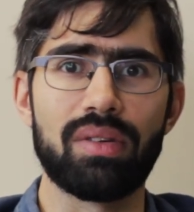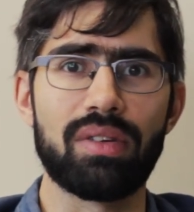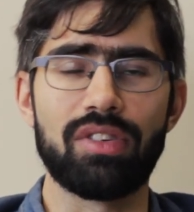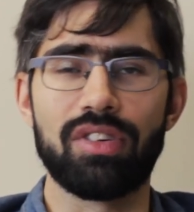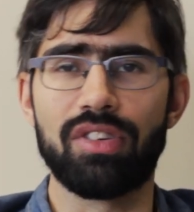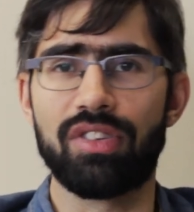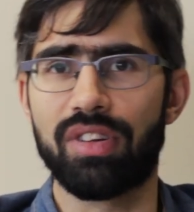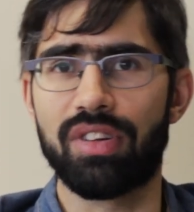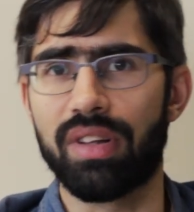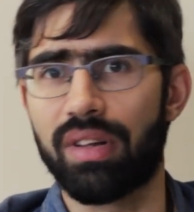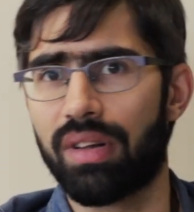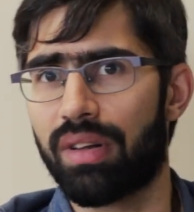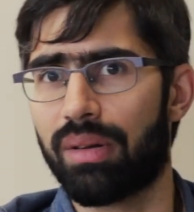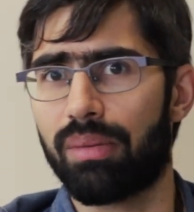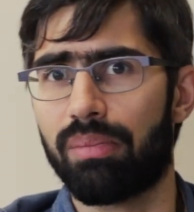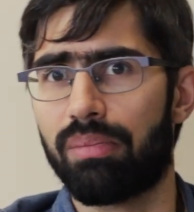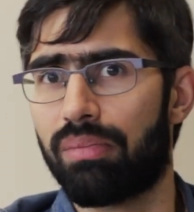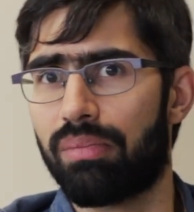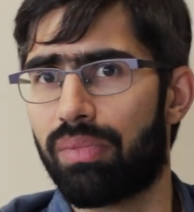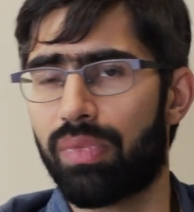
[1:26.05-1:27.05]
Is it still
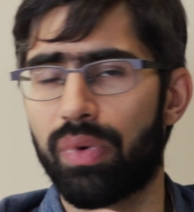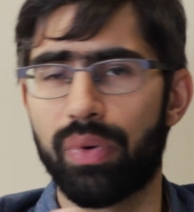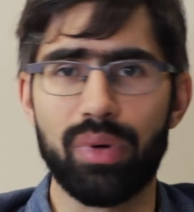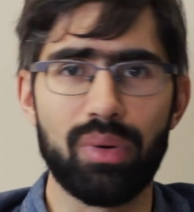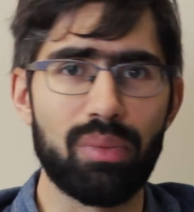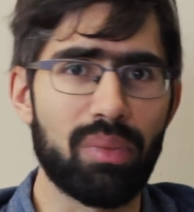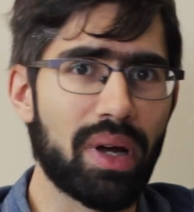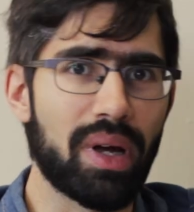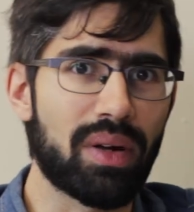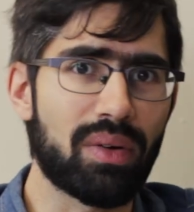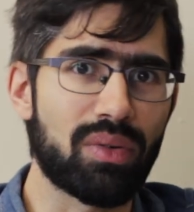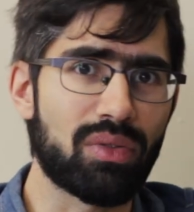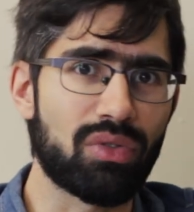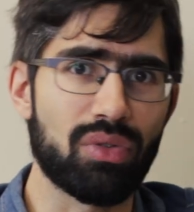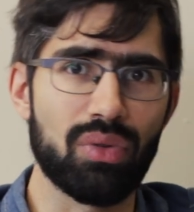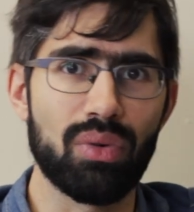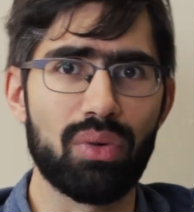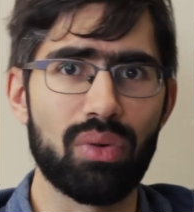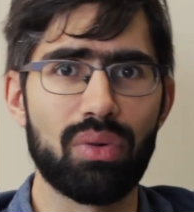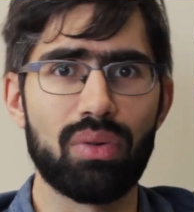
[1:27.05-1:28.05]
under my
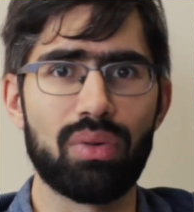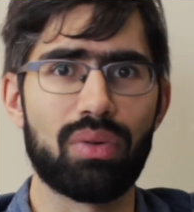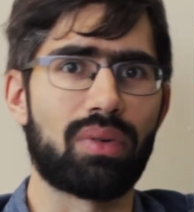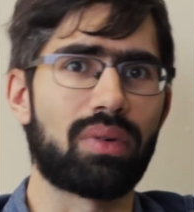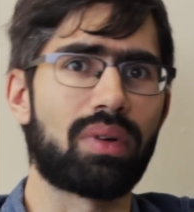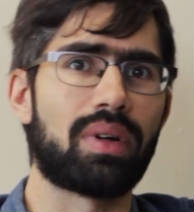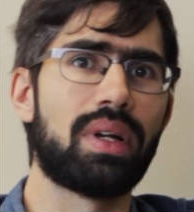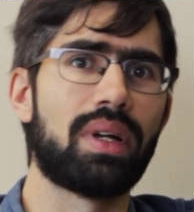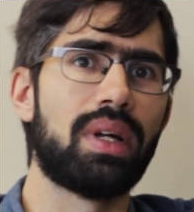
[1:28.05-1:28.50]
control?